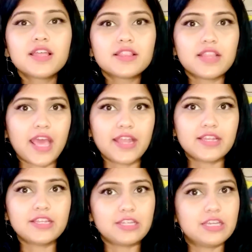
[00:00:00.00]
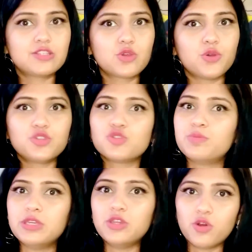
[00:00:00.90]
and it is going to be
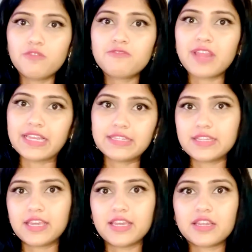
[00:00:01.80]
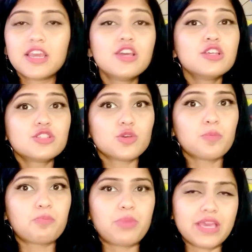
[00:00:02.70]
your flight ticket. So
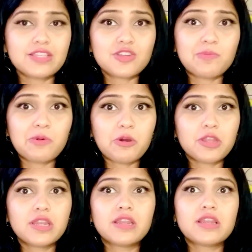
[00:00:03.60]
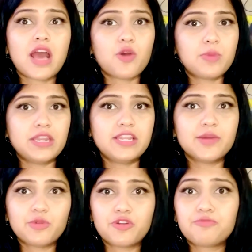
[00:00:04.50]
based upon how many number
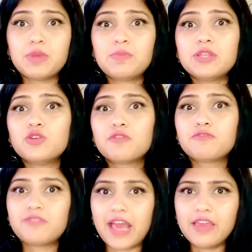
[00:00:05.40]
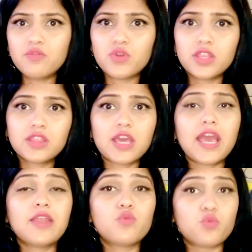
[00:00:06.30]
of people you're flying with
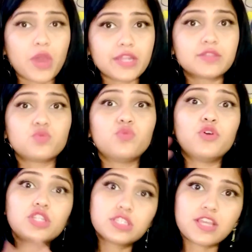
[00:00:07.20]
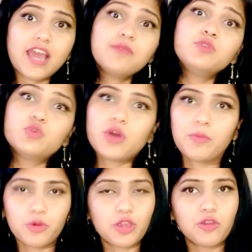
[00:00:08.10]
and at what time you are booking
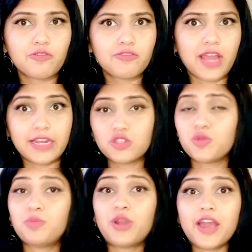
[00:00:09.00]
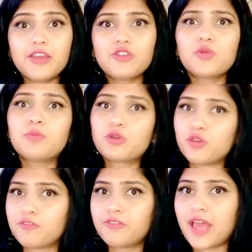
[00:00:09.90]
your flight. So prior you book your
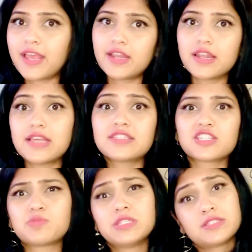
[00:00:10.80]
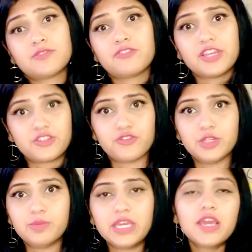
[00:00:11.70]
flight, less expensive it will be,
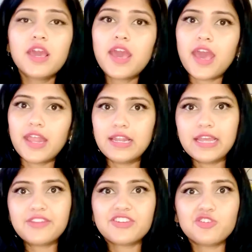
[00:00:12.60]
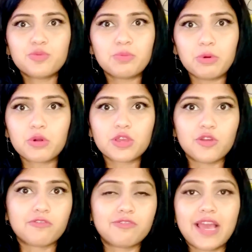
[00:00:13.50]
and later you book your
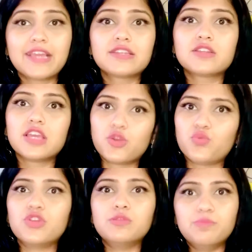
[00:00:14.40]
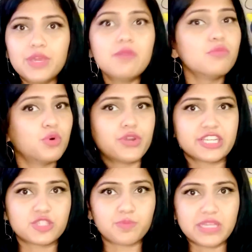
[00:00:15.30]
flight, it will be more
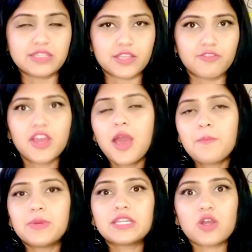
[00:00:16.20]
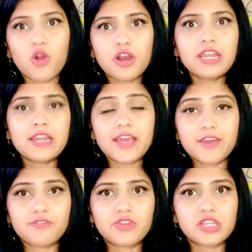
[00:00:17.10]
expensive. But on an
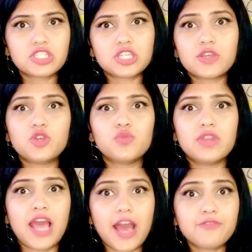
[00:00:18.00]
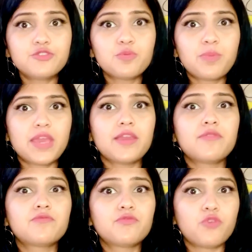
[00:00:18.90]
average, you will have to pay
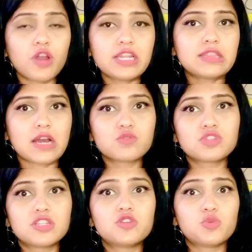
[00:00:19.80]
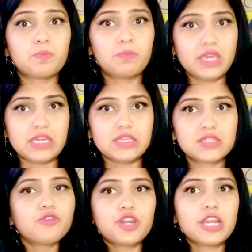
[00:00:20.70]
40,000 rupees
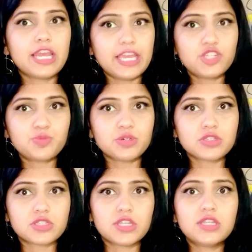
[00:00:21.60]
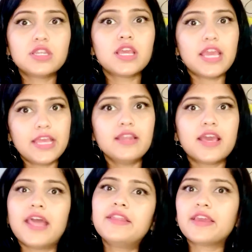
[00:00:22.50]
each person in an
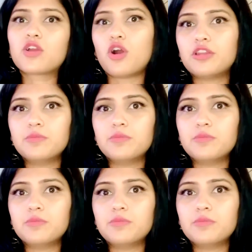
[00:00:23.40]
economy